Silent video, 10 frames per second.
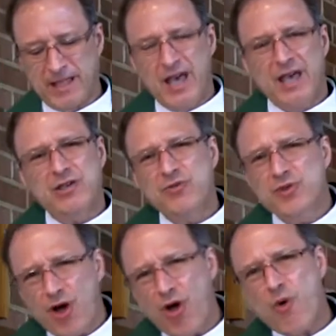You
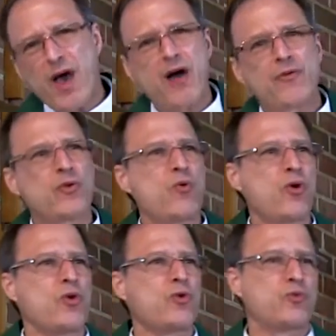know how the
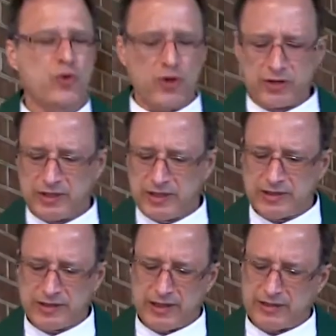world works, he
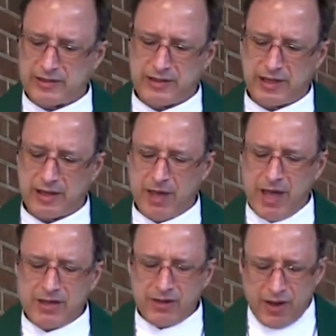says to them.
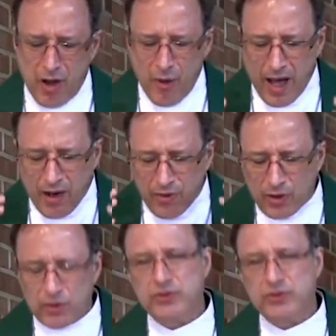You know how those